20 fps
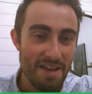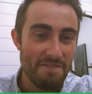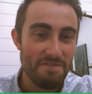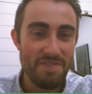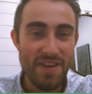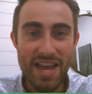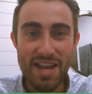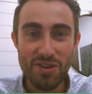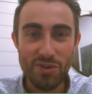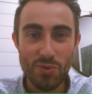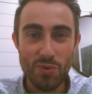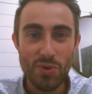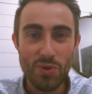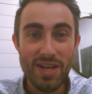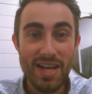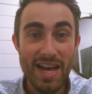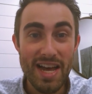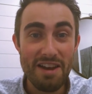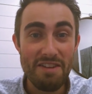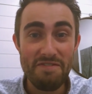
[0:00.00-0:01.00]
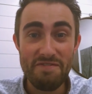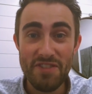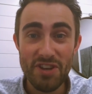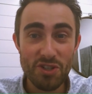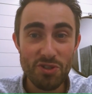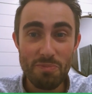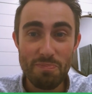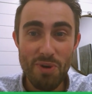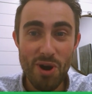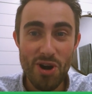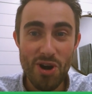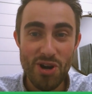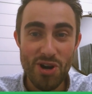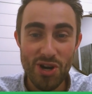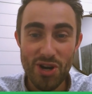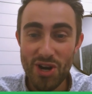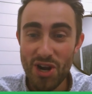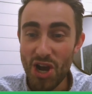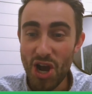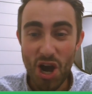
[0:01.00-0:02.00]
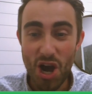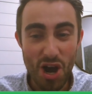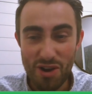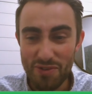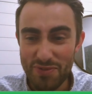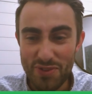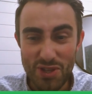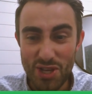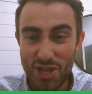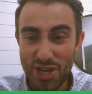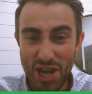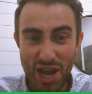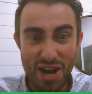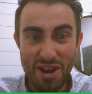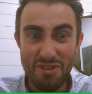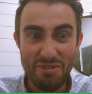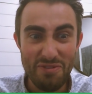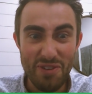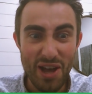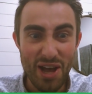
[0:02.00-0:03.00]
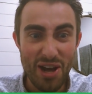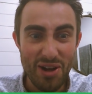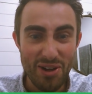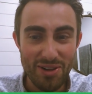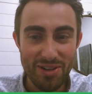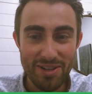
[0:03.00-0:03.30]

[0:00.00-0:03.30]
FanDuel, an official partner of the NFL.